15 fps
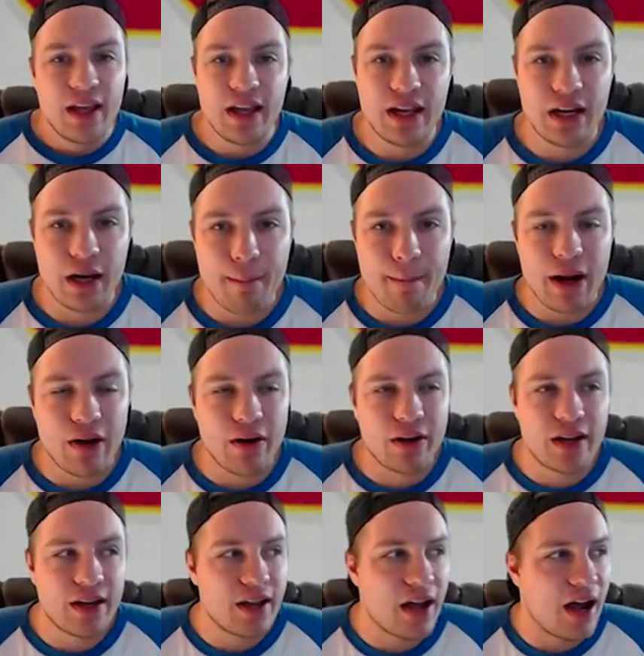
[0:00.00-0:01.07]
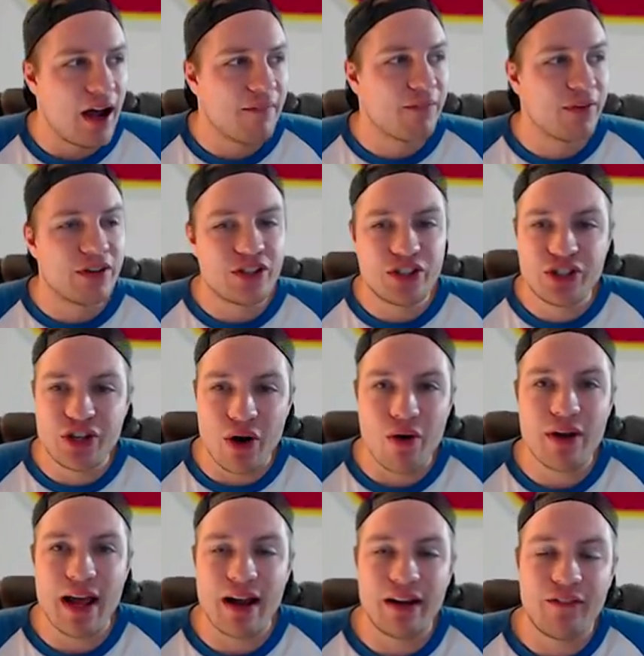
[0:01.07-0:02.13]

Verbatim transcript: in an American Conference showdown.